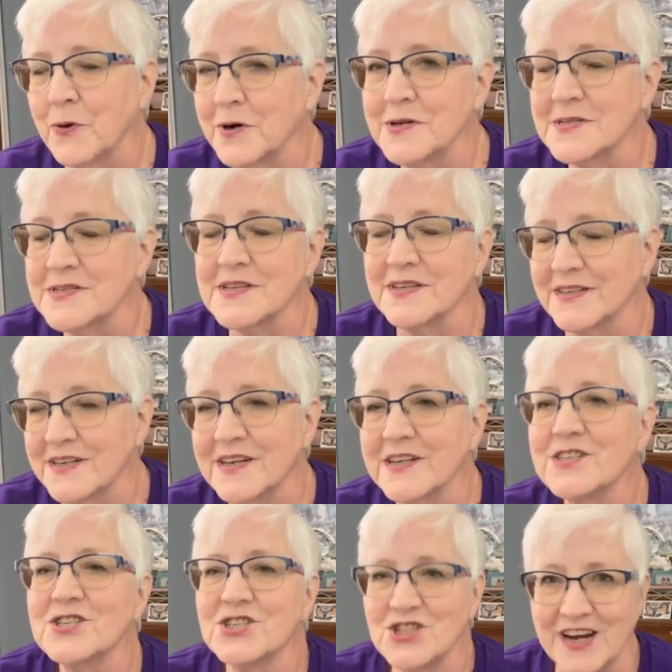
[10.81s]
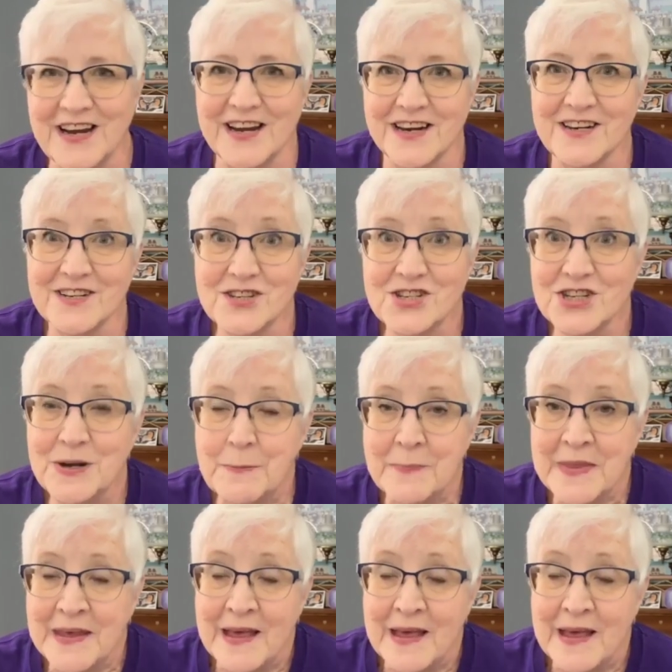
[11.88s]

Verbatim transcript: Porcelain Exchange,